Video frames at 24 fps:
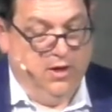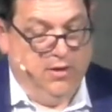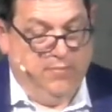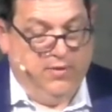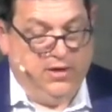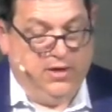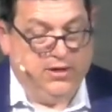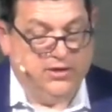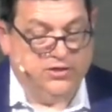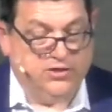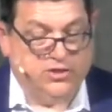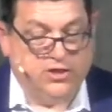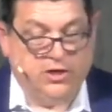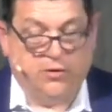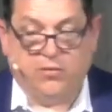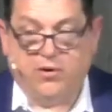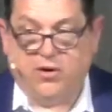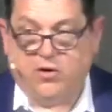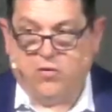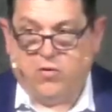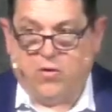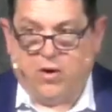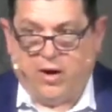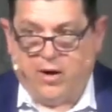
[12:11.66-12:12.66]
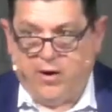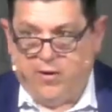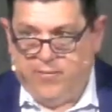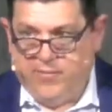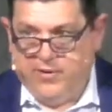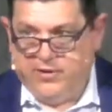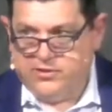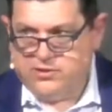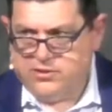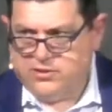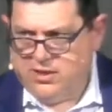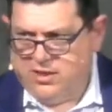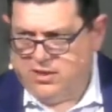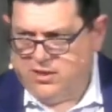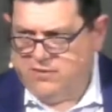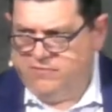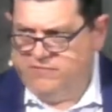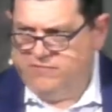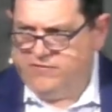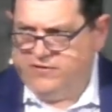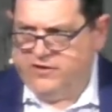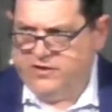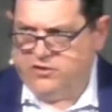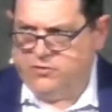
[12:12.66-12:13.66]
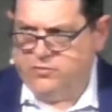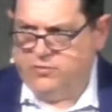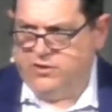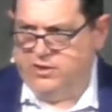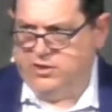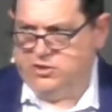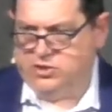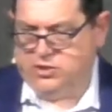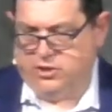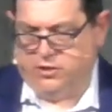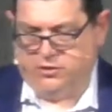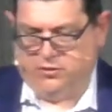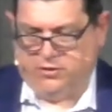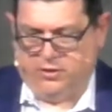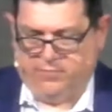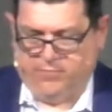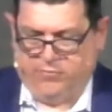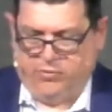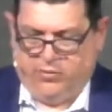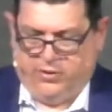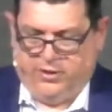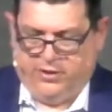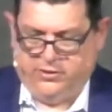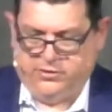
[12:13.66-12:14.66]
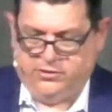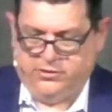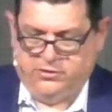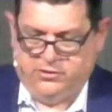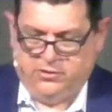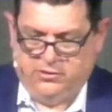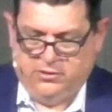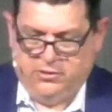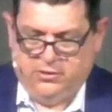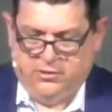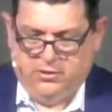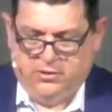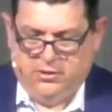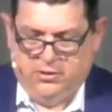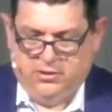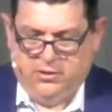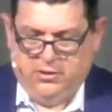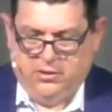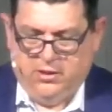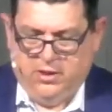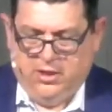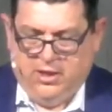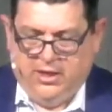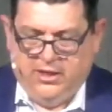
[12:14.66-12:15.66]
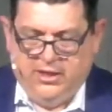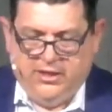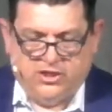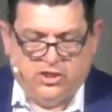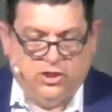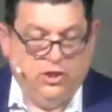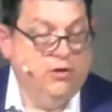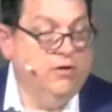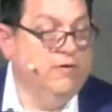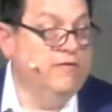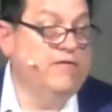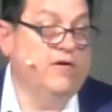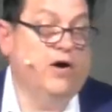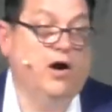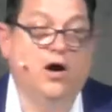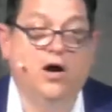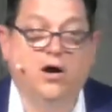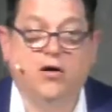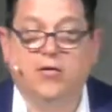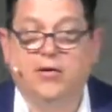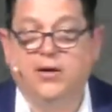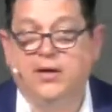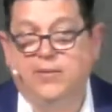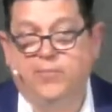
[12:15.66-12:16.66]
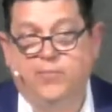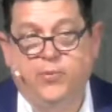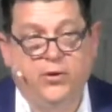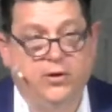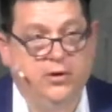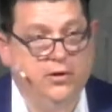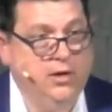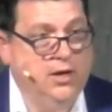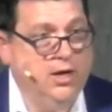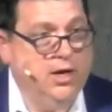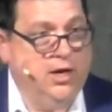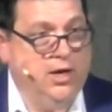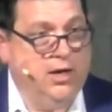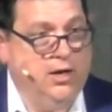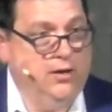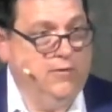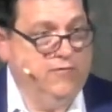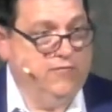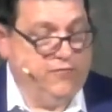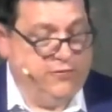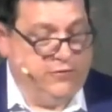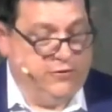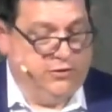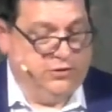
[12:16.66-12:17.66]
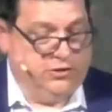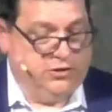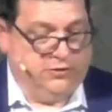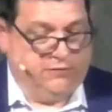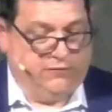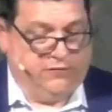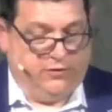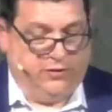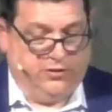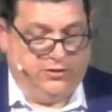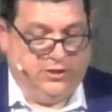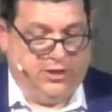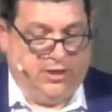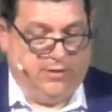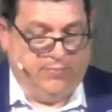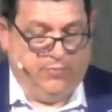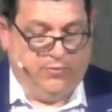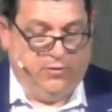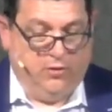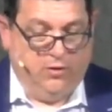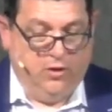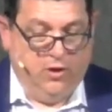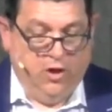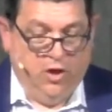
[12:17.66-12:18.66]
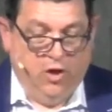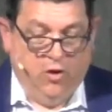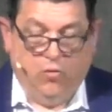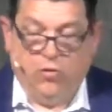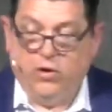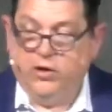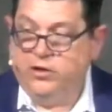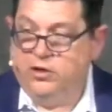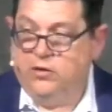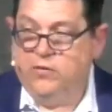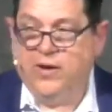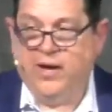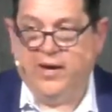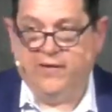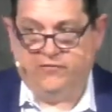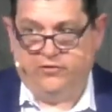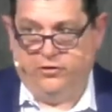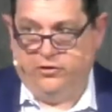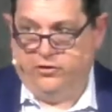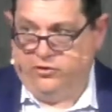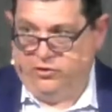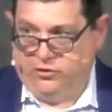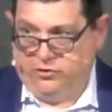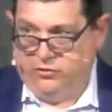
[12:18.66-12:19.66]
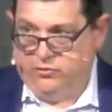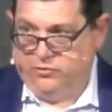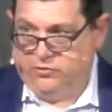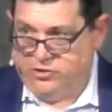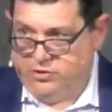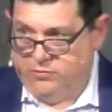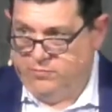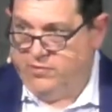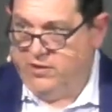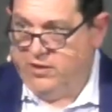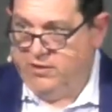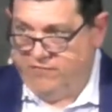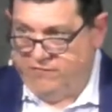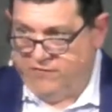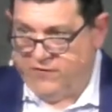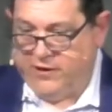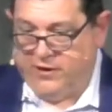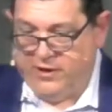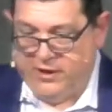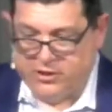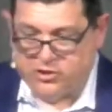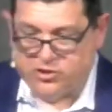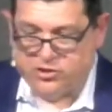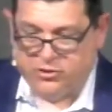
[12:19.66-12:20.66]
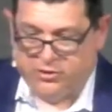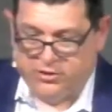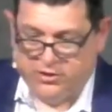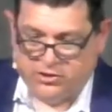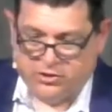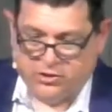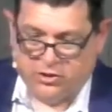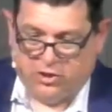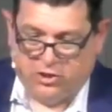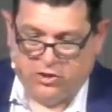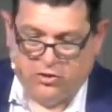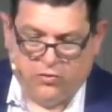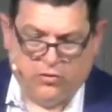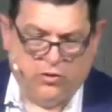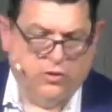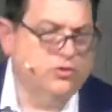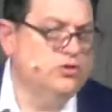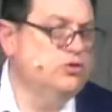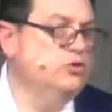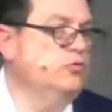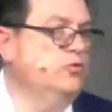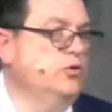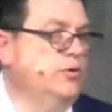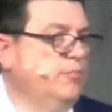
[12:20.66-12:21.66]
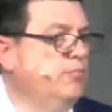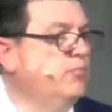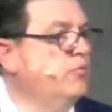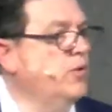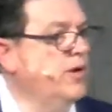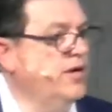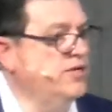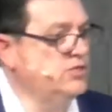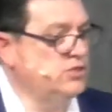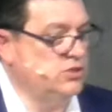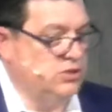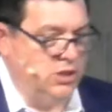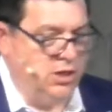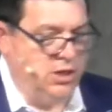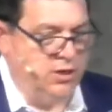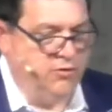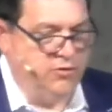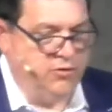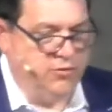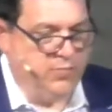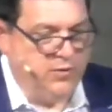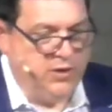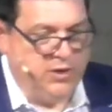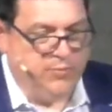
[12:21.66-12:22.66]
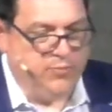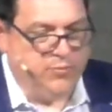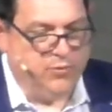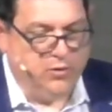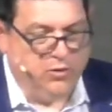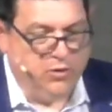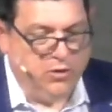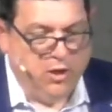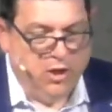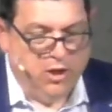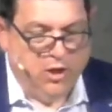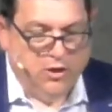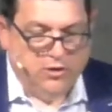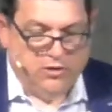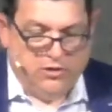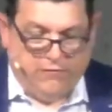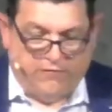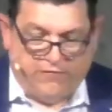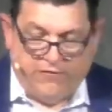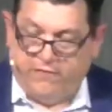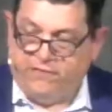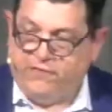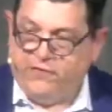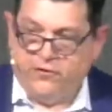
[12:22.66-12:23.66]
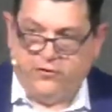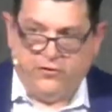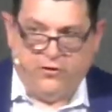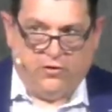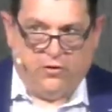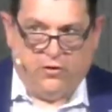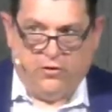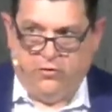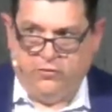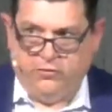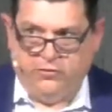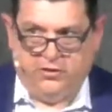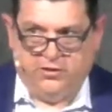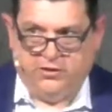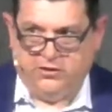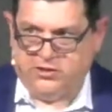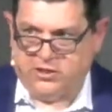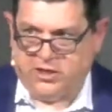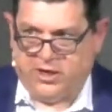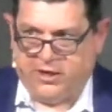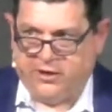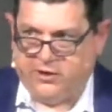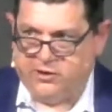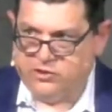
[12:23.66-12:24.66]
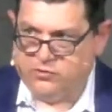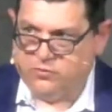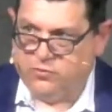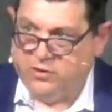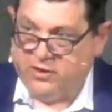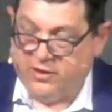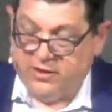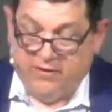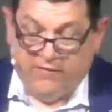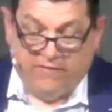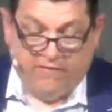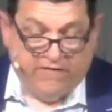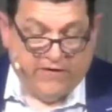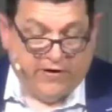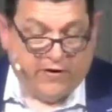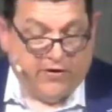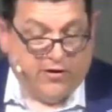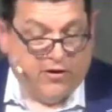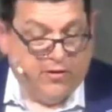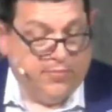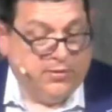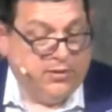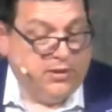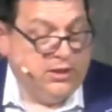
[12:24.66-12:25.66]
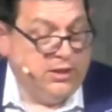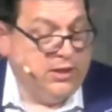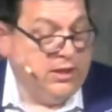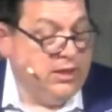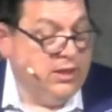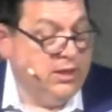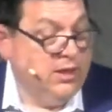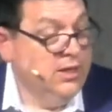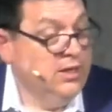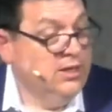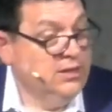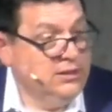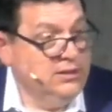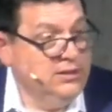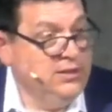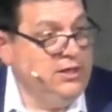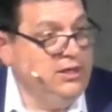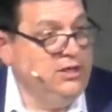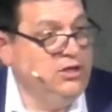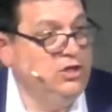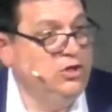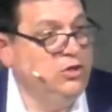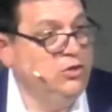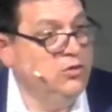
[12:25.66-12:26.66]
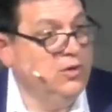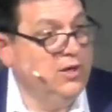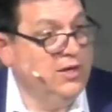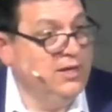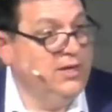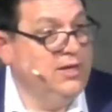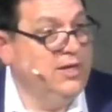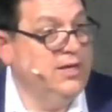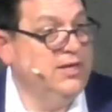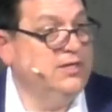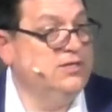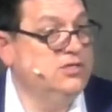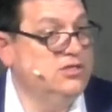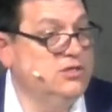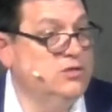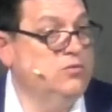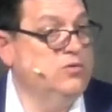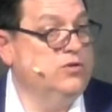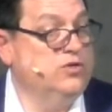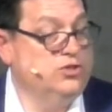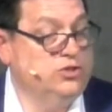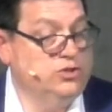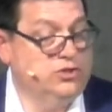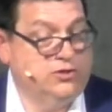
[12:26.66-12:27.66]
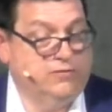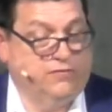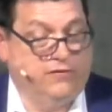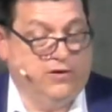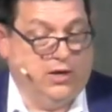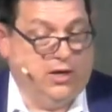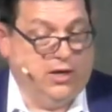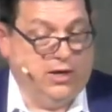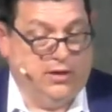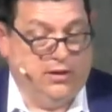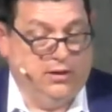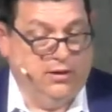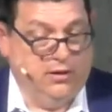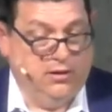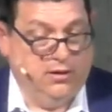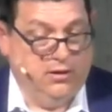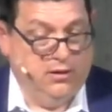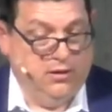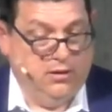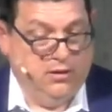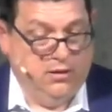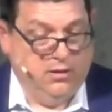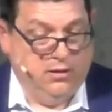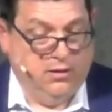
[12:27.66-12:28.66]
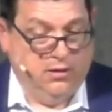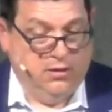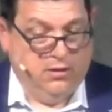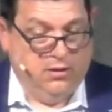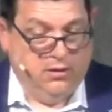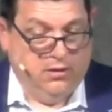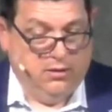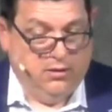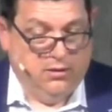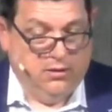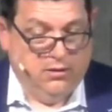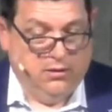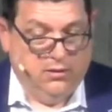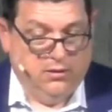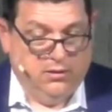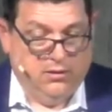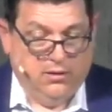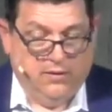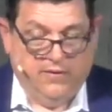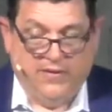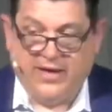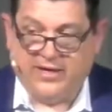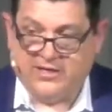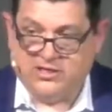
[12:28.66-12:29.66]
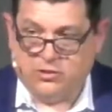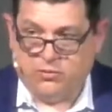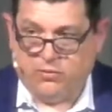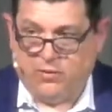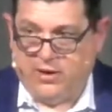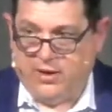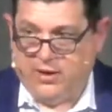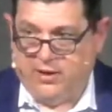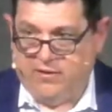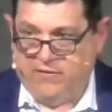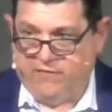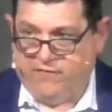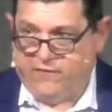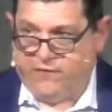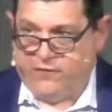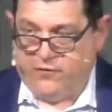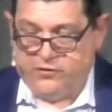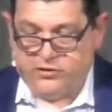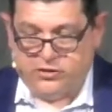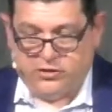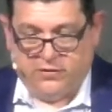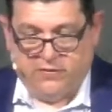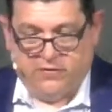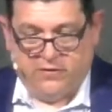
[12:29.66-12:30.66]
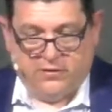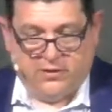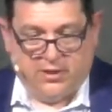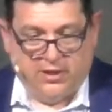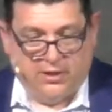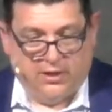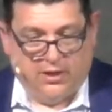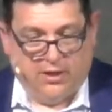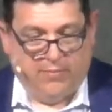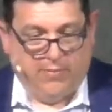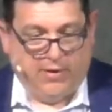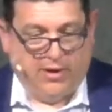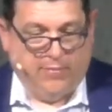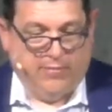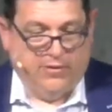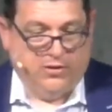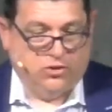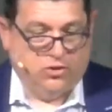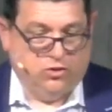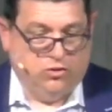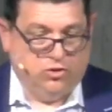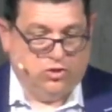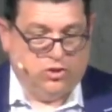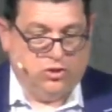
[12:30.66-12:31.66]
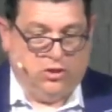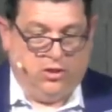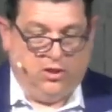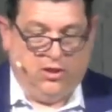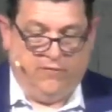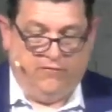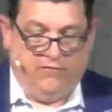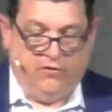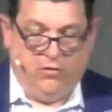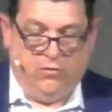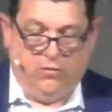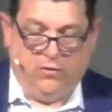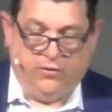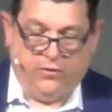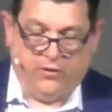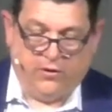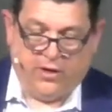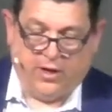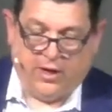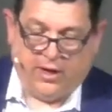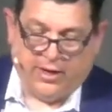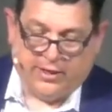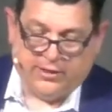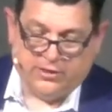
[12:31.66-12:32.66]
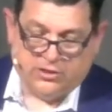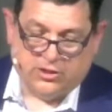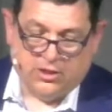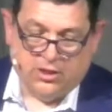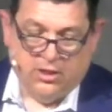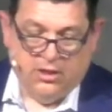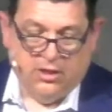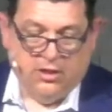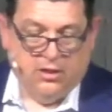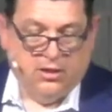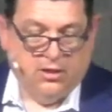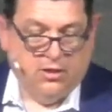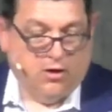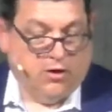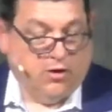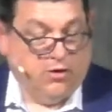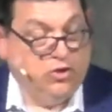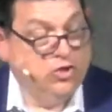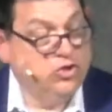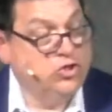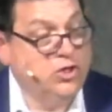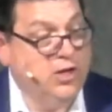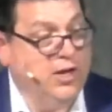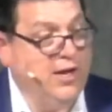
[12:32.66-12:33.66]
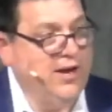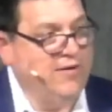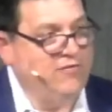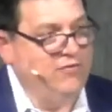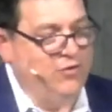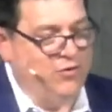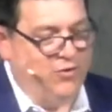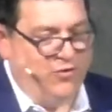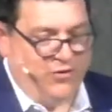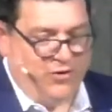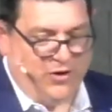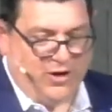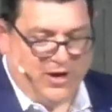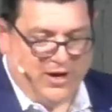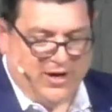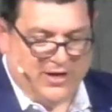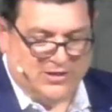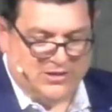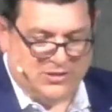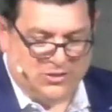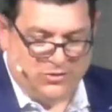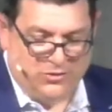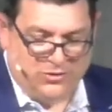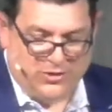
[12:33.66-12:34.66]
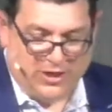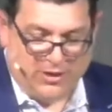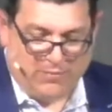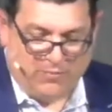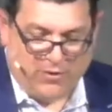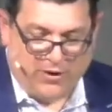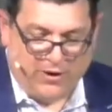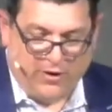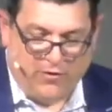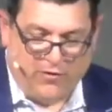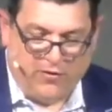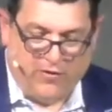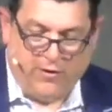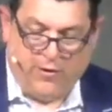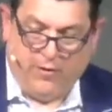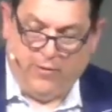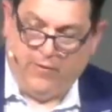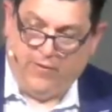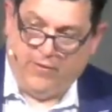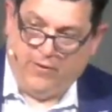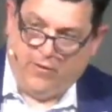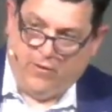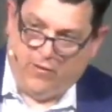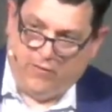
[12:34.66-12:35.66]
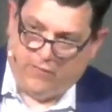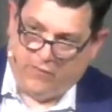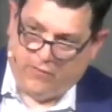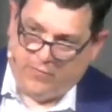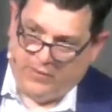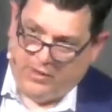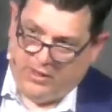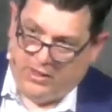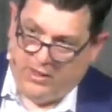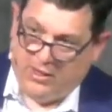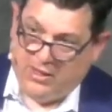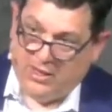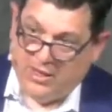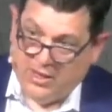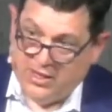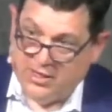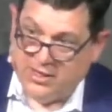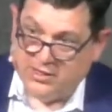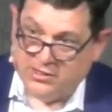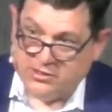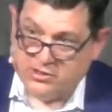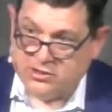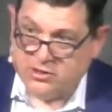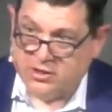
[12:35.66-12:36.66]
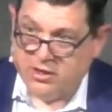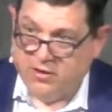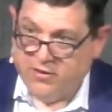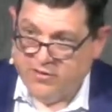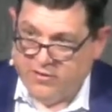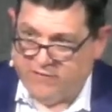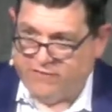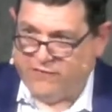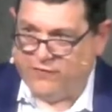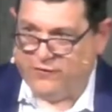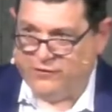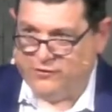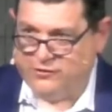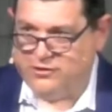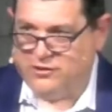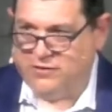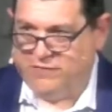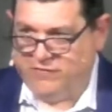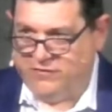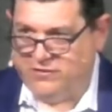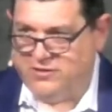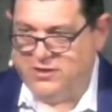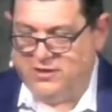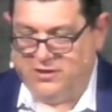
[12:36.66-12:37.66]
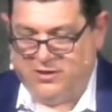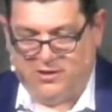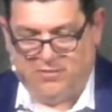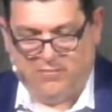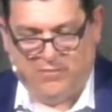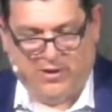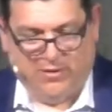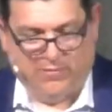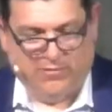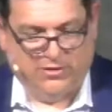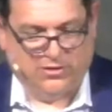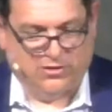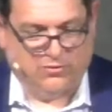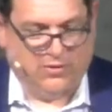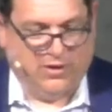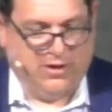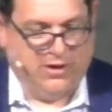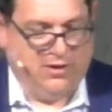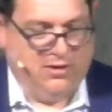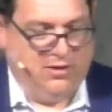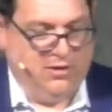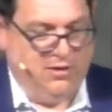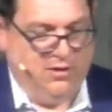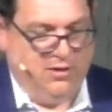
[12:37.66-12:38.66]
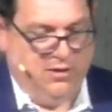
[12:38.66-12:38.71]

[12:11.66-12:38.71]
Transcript: because their requirements they conflict with each other at points. Unless you have already put God first, for example, what you have to do to be financially secure, to impress other people, to fulfill your own desires will invariably lead you against the wishes of God. That's why the first of the Ten Commandments, you shall love no other gods, or you shall have no other gods who take priority over me, is the first of the Ten Commandments, right?